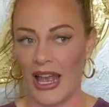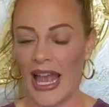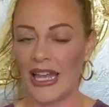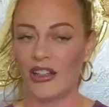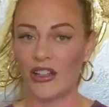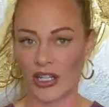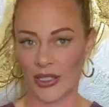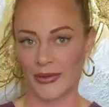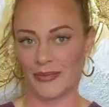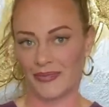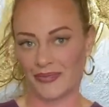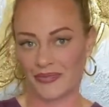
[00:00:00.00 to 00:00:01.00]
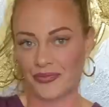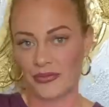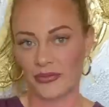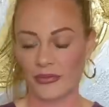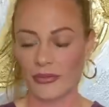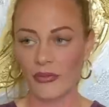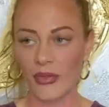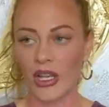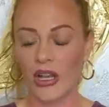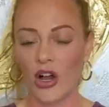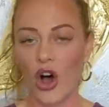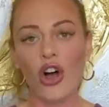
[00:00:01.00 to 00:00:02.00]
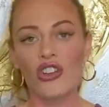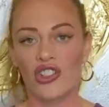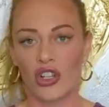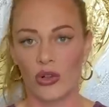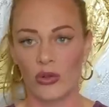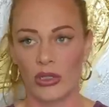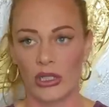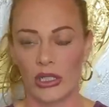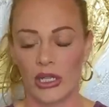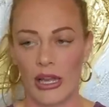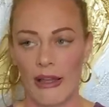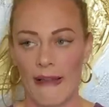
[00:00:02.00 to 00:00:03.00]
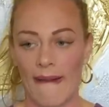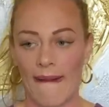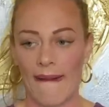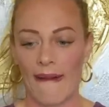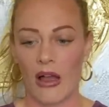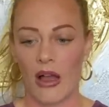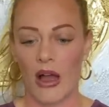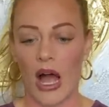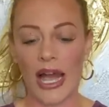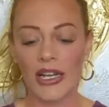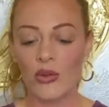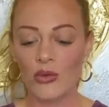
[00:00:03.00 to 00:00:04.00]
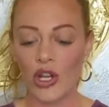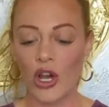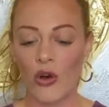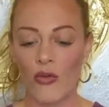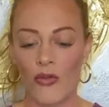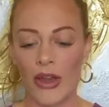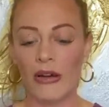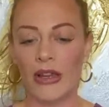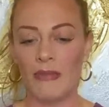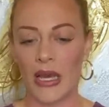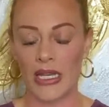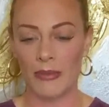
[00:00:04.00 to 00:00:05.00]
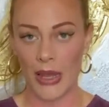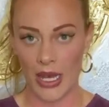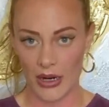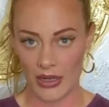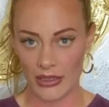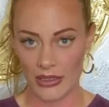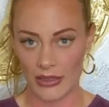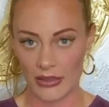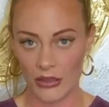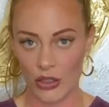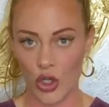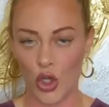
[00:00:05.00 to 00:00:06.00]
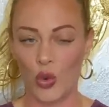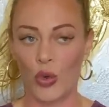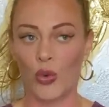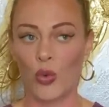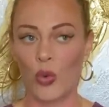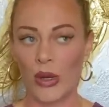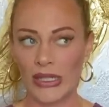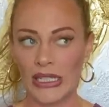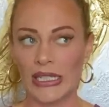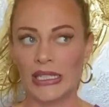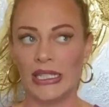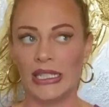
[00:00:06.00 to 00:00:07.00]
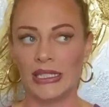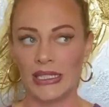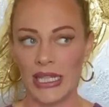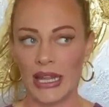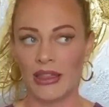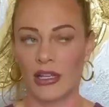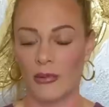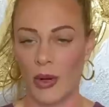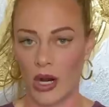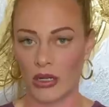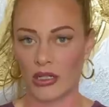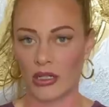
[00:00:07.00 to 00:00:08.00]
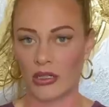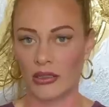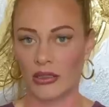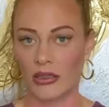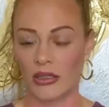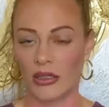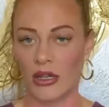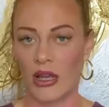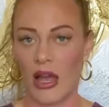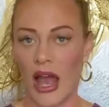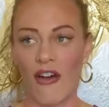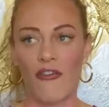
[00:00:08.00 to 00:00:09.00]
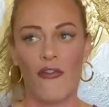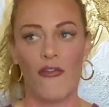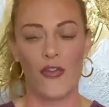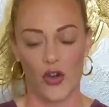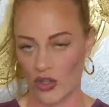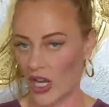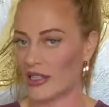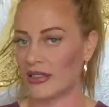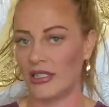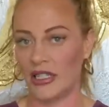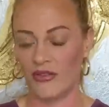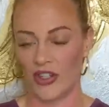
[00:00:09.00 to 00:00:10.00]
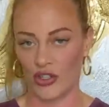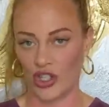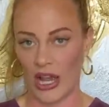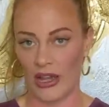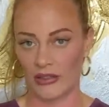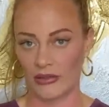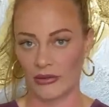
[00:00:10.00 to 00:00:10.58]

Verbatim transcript: And look, also, I don't know very many parents who would willingly let their partner have full custody of their child.